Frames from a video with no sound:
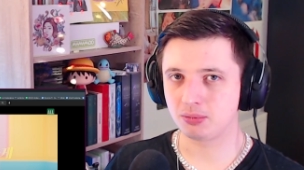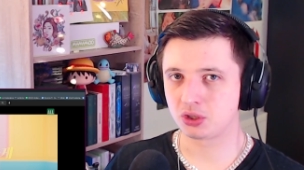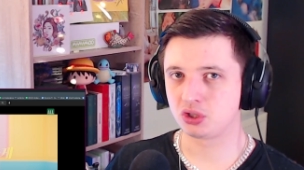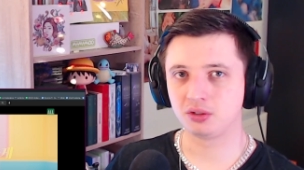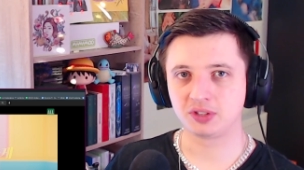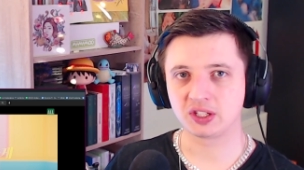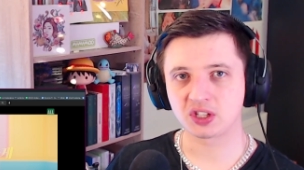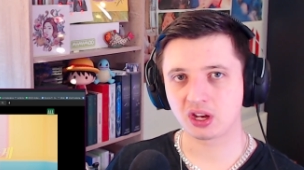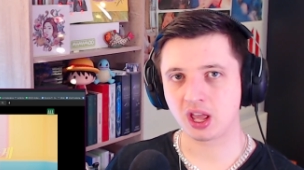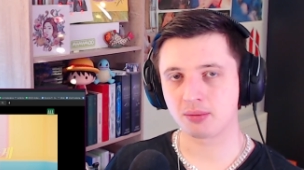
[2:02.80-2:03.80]
not sure if that's
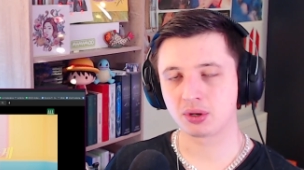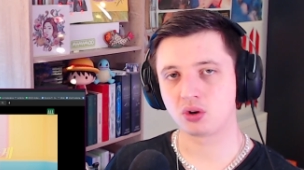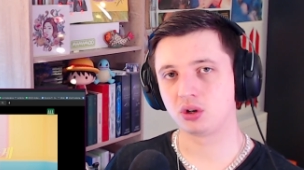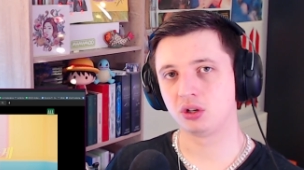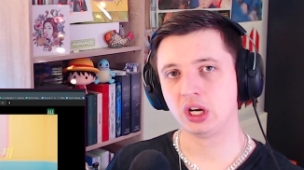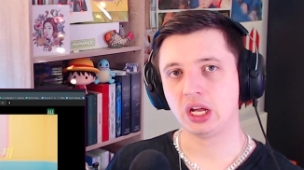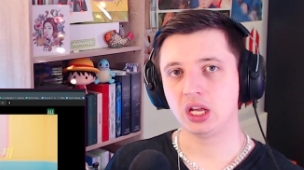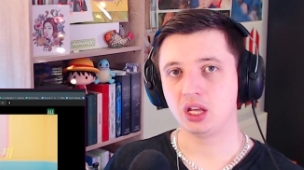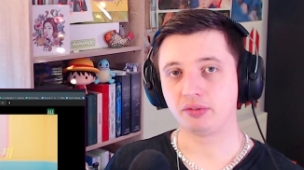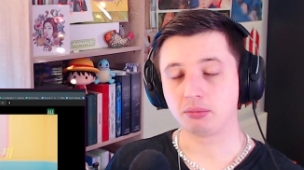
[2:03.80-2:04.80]
gonna happen or
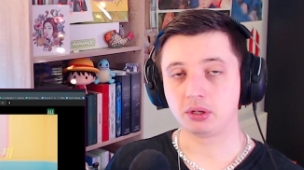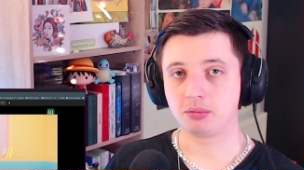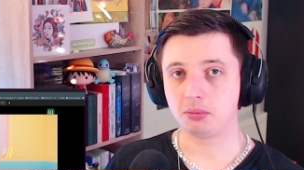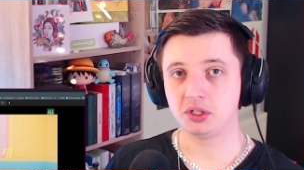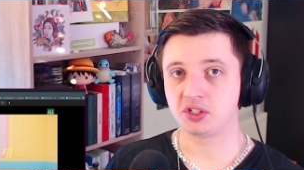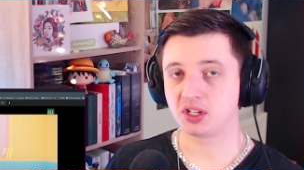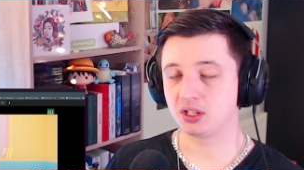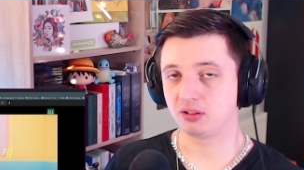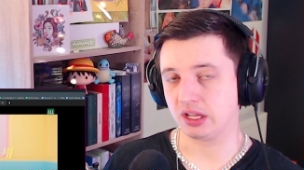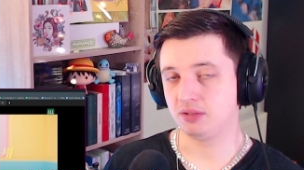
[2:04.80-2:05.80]
if Mnet maybe is
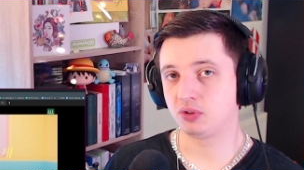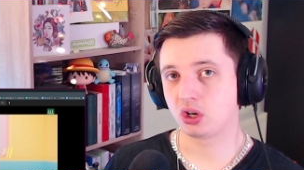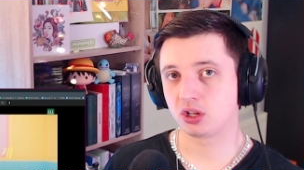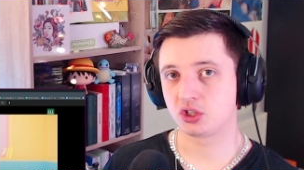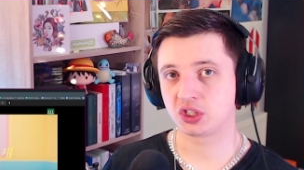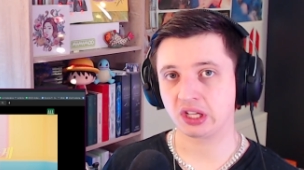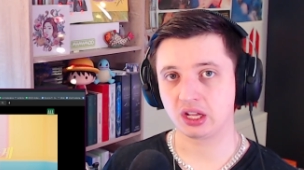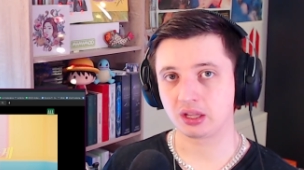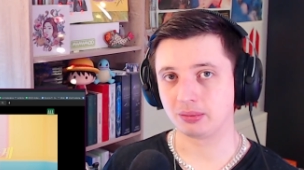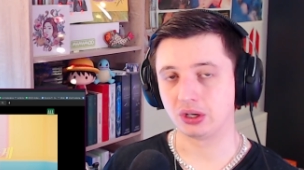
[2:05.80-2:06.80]
even gonna just kick
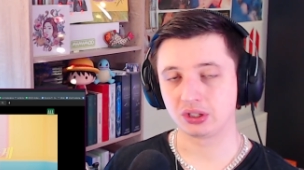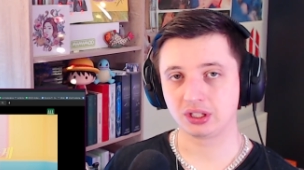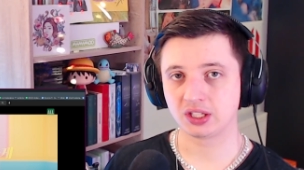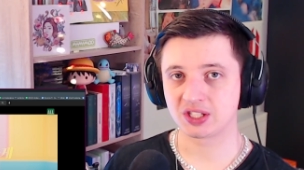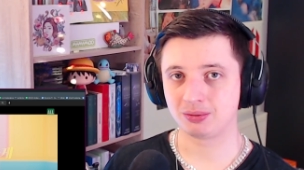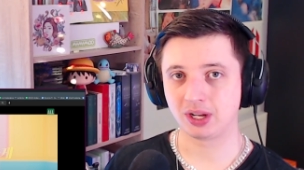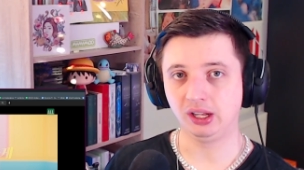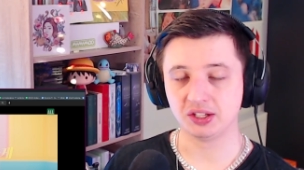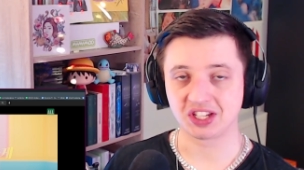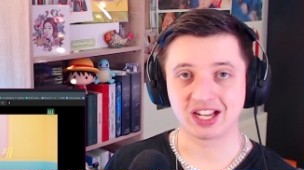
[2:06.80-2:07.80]
them out and get someone
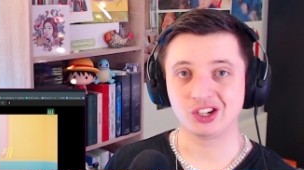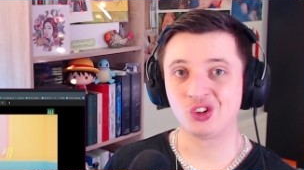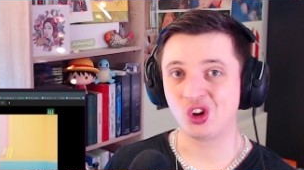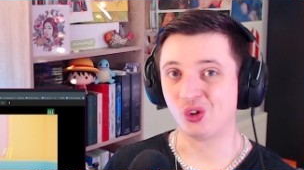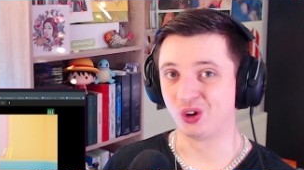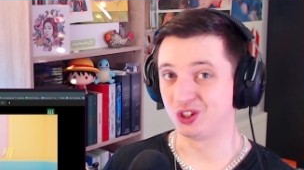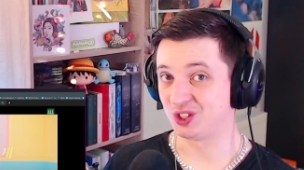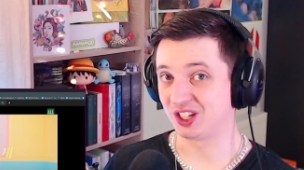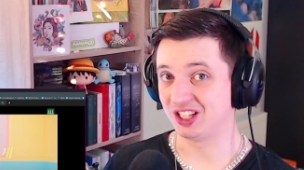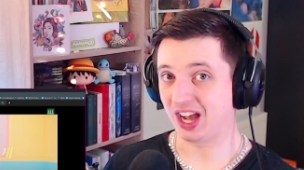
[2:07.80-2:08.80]
else. I don't know,
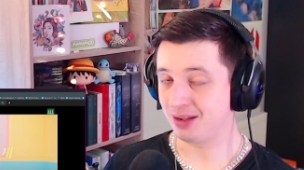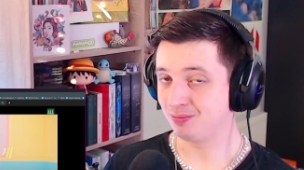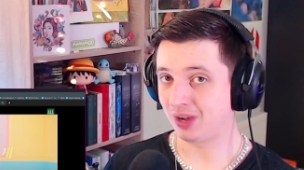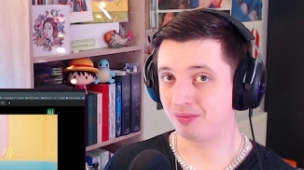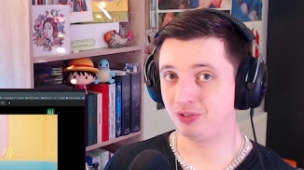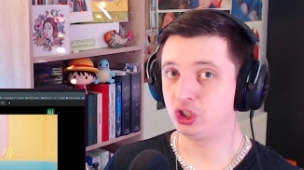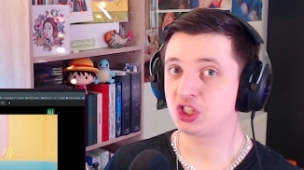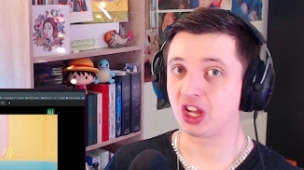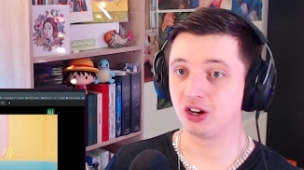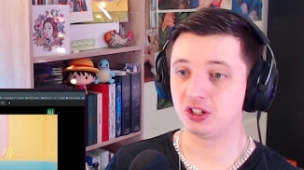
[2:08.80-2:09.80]
honestly. I'm very
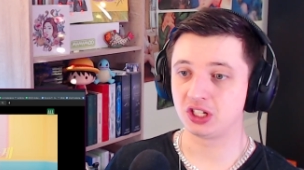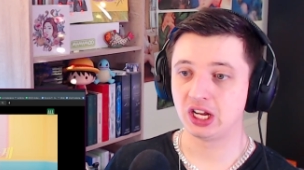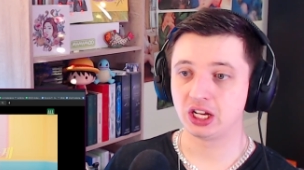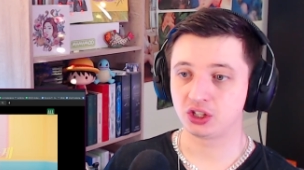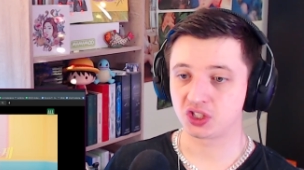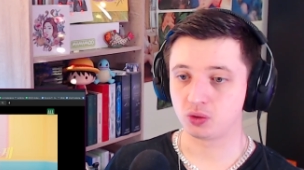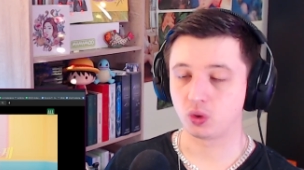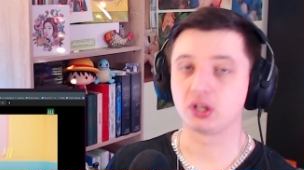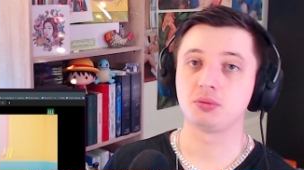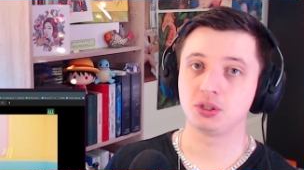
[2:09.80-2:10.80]
scared because I
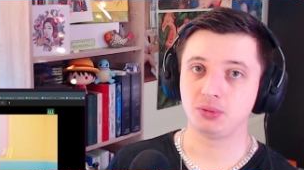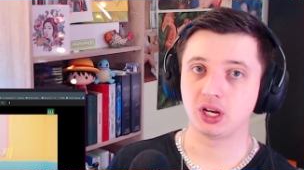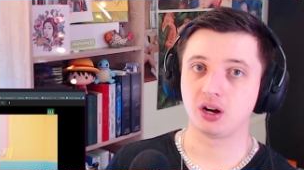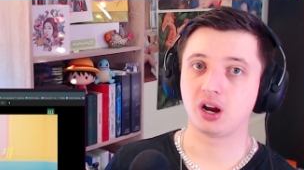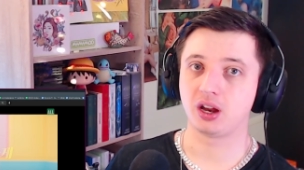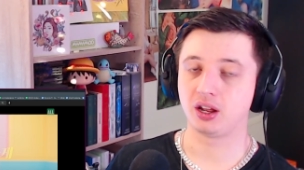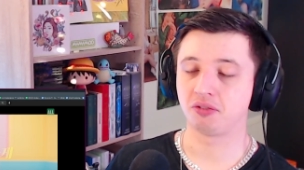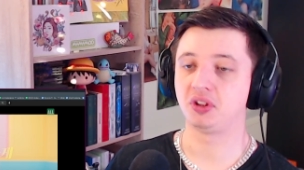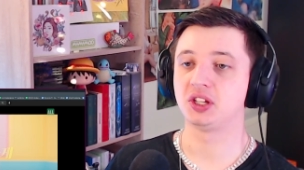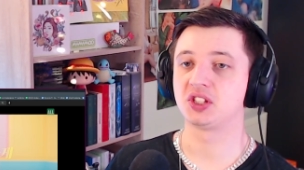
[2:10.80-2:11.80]
want them to be there. I
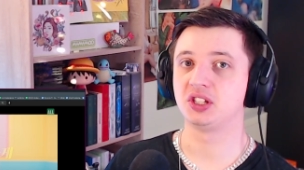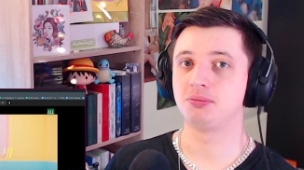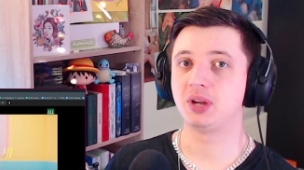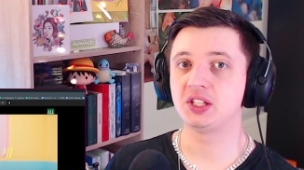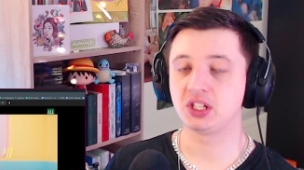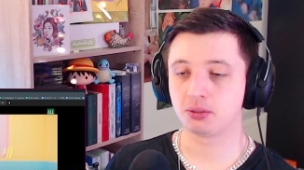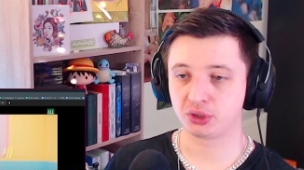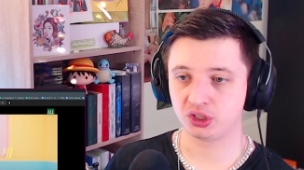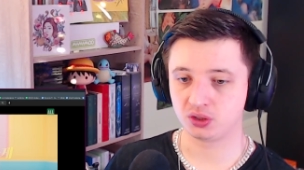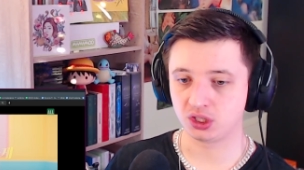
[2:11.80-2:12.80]
think it's an amazing
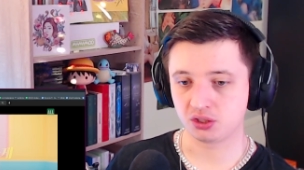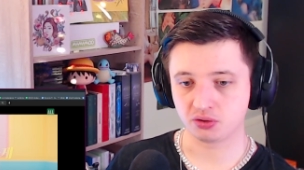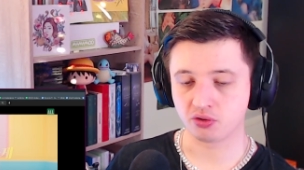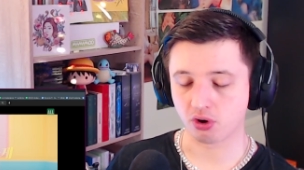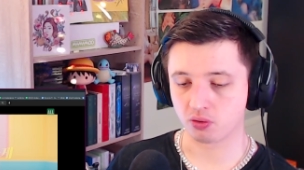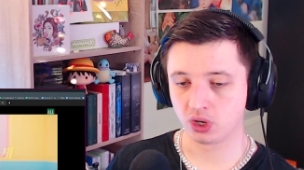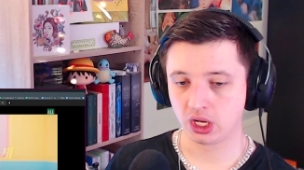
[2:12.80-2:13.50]
opportunity to grow